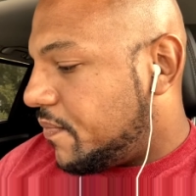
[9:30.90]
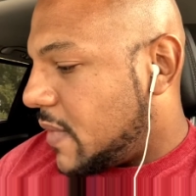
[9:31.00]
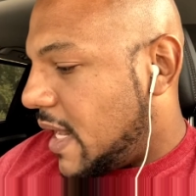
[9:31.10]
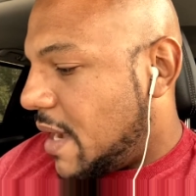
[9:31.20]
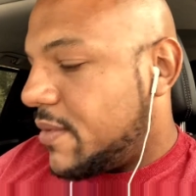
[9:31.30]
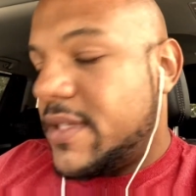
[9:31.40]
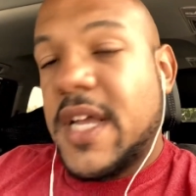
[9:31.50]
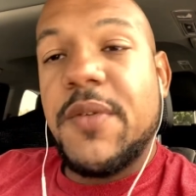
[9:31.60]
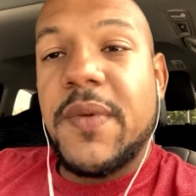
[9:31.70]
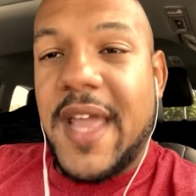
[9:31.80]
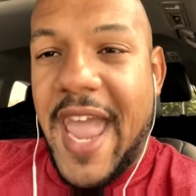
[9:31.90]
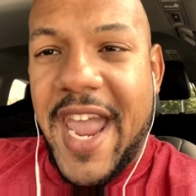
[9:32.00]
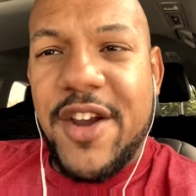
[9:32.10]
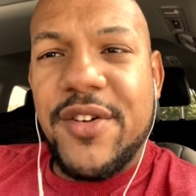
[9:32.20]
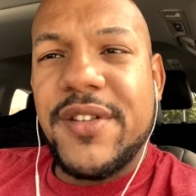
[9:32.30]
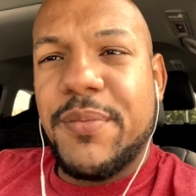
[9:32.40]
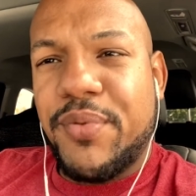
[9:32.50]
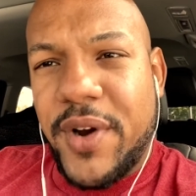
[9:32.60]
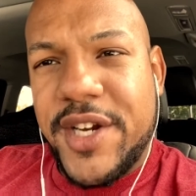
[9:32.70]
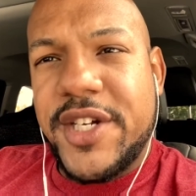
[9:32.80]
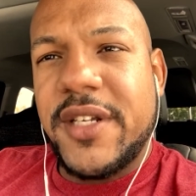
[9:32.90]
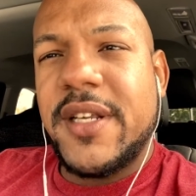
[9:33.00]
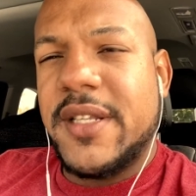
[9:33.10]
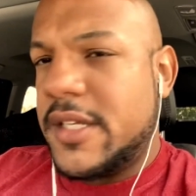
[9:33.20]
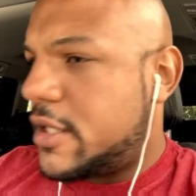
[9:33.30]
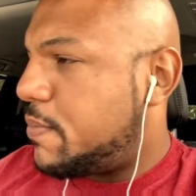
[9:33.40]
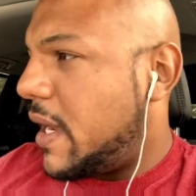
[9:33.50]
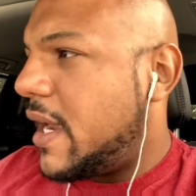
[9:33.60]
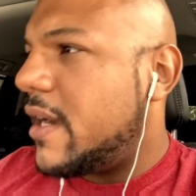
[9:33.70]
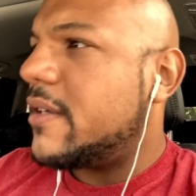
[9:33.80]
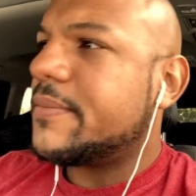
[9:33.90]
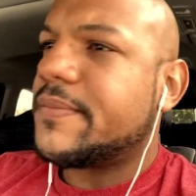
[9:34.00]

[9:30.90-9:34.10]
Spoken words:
and I was dealing with anger and depression and despair,